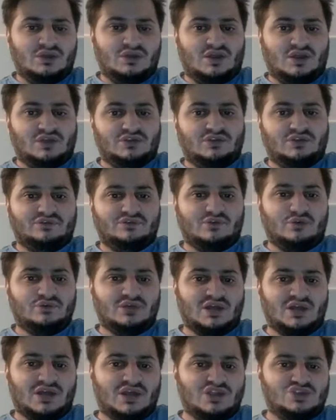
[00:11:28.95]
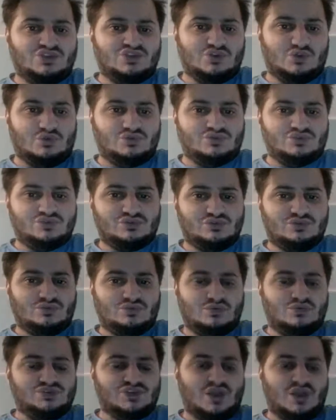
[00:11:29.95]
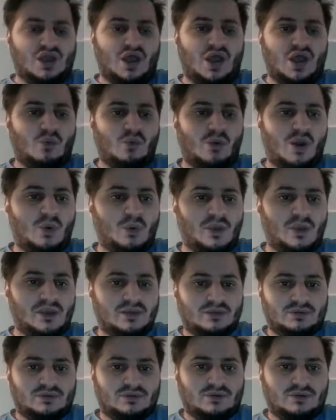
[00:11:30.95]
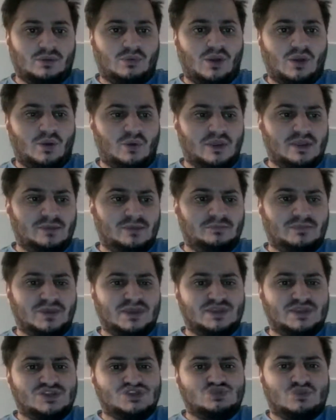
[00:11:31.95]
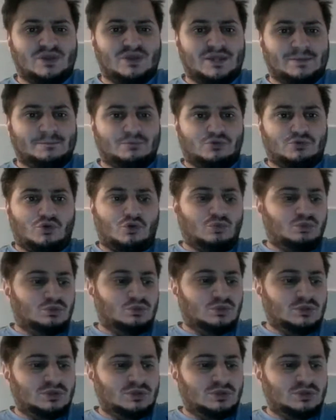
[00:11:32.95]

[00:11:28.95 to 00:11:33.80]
and the phone that I chose was a Huawei P20 Pro.